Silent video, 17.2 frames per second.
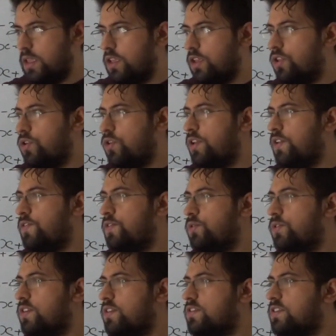
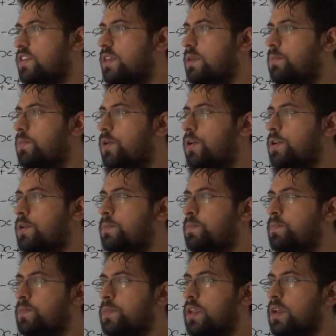you just keep on
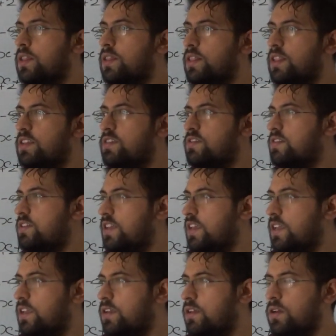
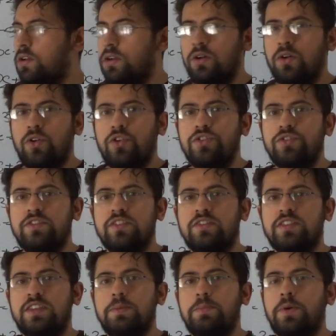listening or you
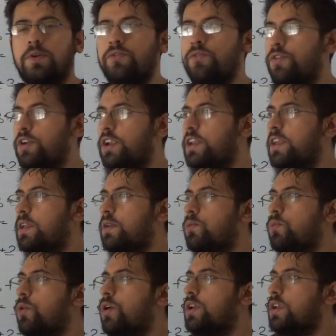just keep on
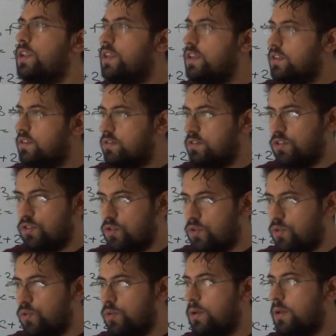reading what is
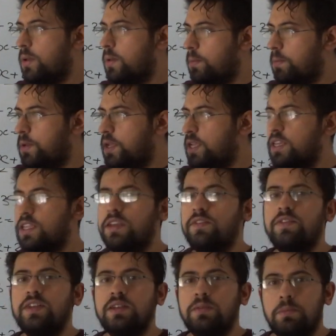being
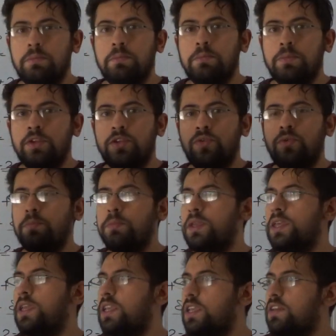given
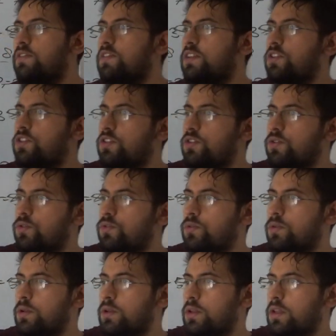to you.
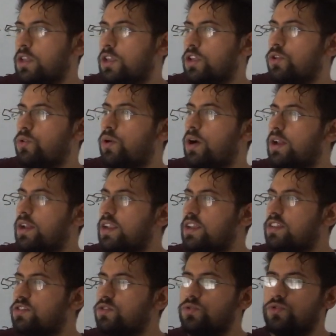
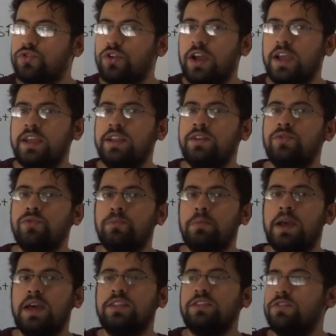Unless you try and do
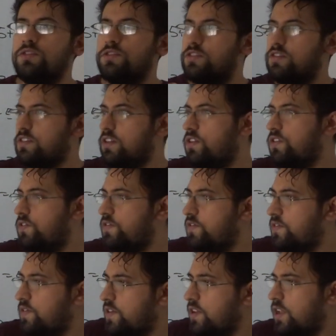math
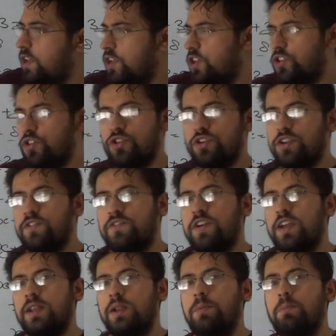yourself, you're going to
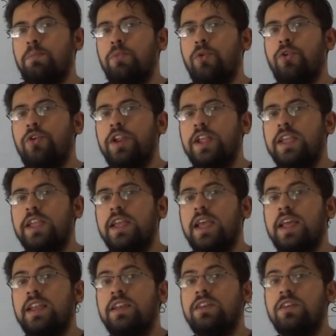find it boring
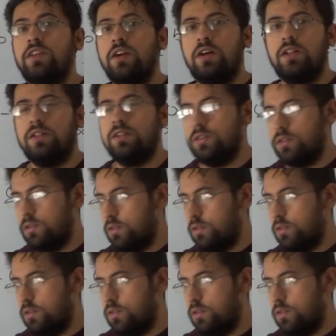and dull.